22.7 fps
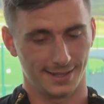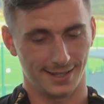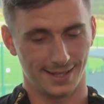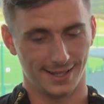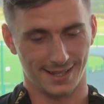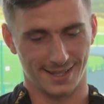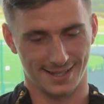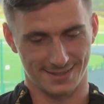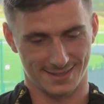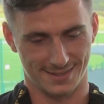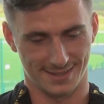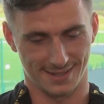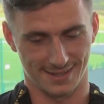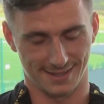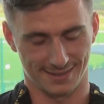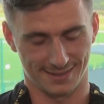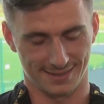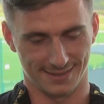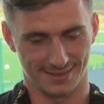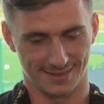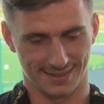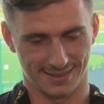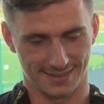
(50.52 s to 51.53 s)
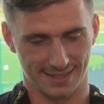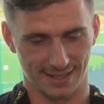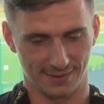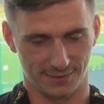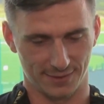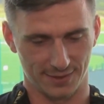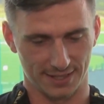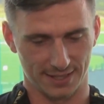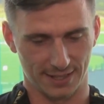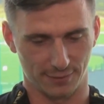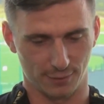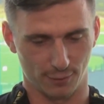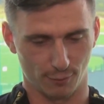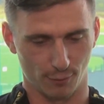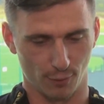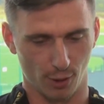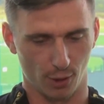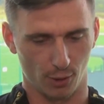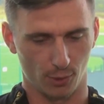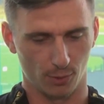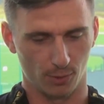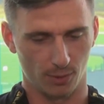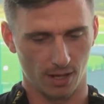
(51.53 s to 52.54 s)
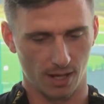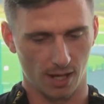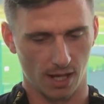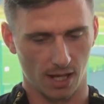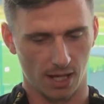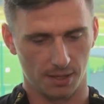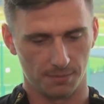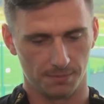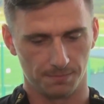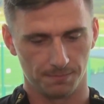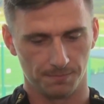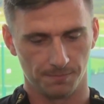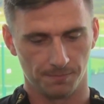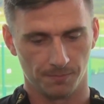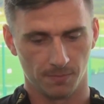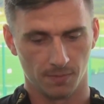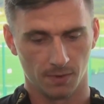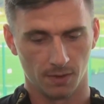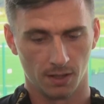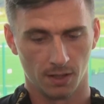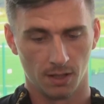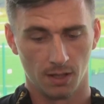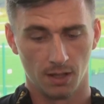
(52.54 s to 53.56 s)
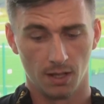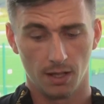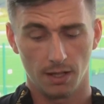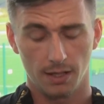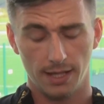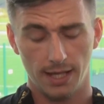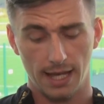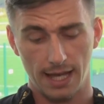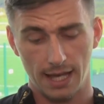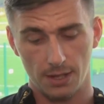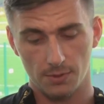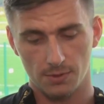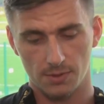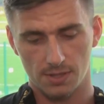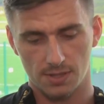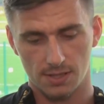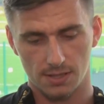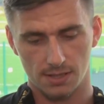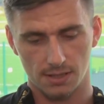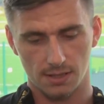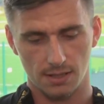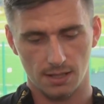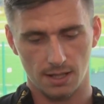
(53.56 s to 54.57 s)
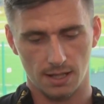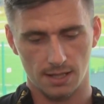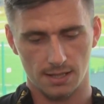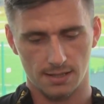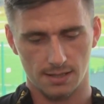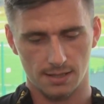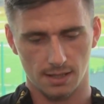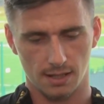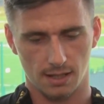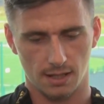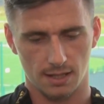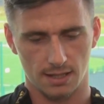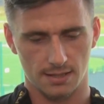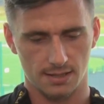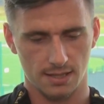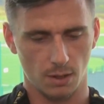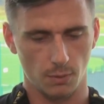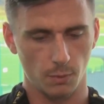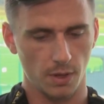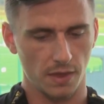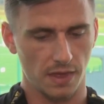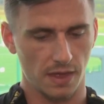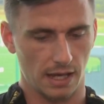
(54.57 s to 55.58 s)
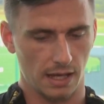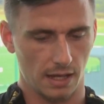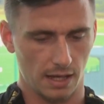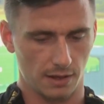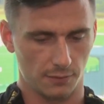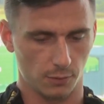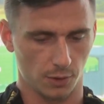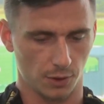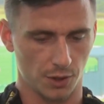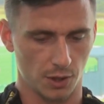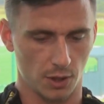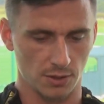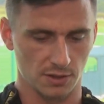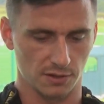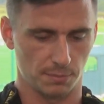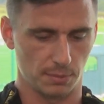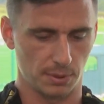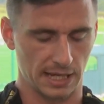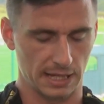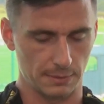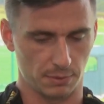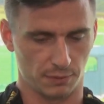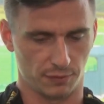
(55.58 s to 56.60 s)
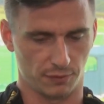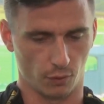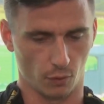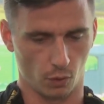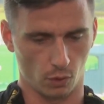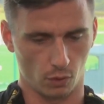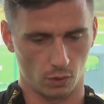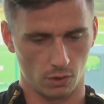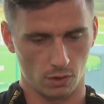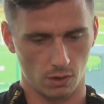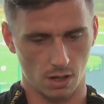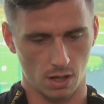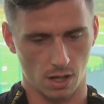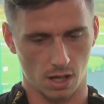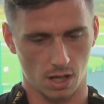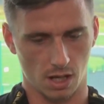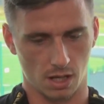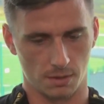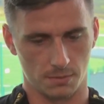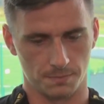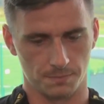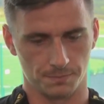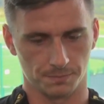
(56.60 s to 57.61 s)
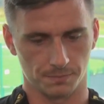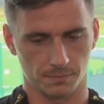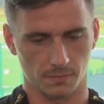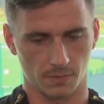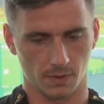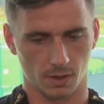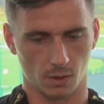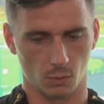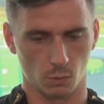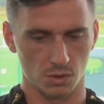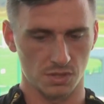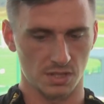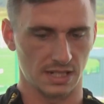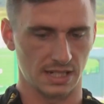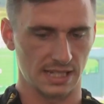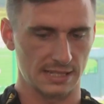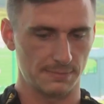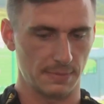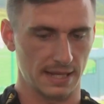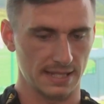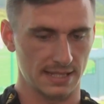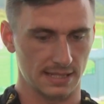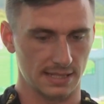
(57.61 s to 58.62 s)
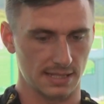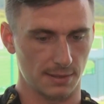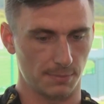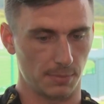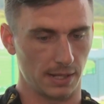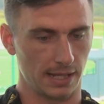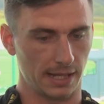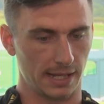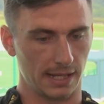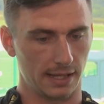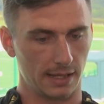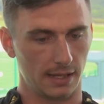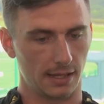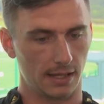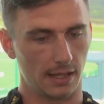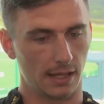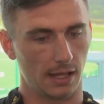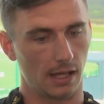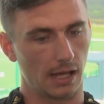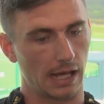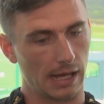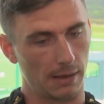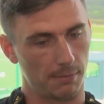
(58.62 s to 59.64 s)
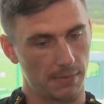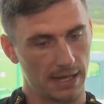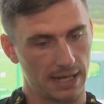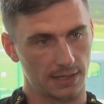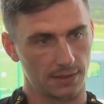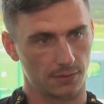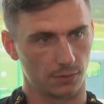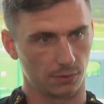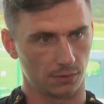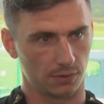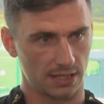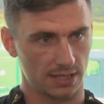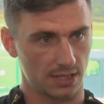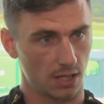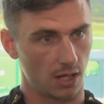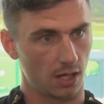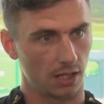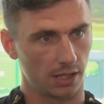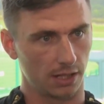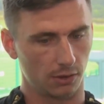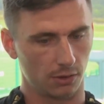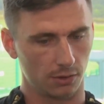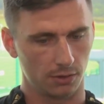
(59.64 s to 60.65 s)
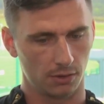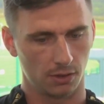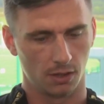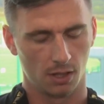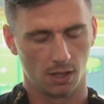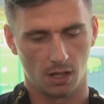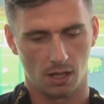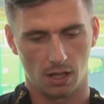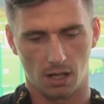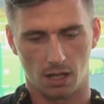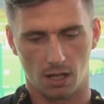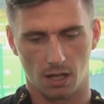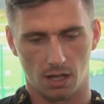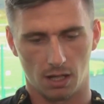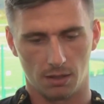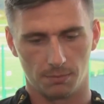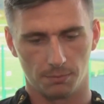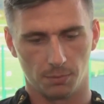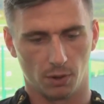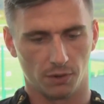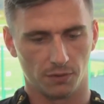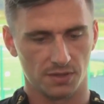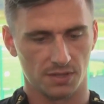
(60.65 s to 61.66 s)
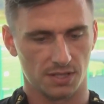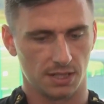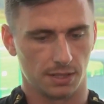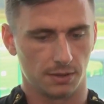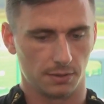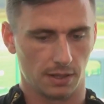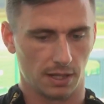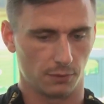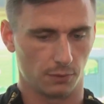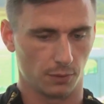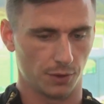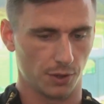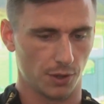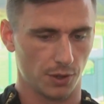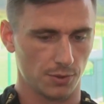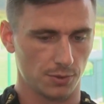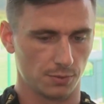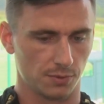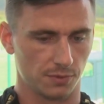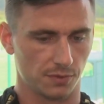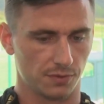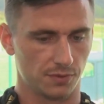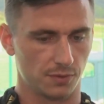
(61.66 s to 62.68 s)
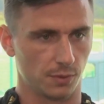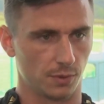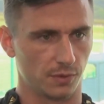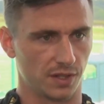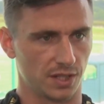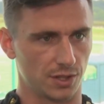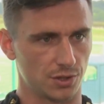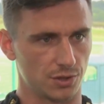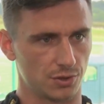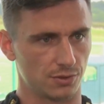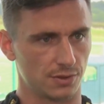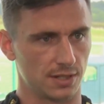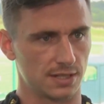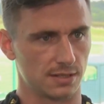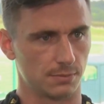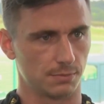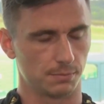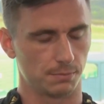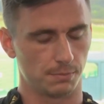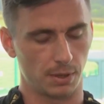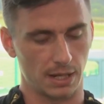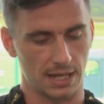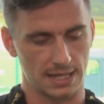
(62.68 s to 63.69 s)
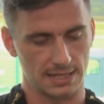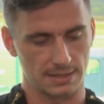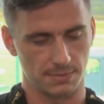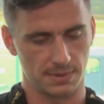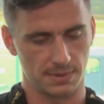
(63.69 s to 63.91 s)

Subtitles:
Yeah, definitely a different role. Yeah, it's somewhere that everyone knows I've played before. Wasn't expecting to play it at Mansfield this early on, but obviously everyone knows with injuries and players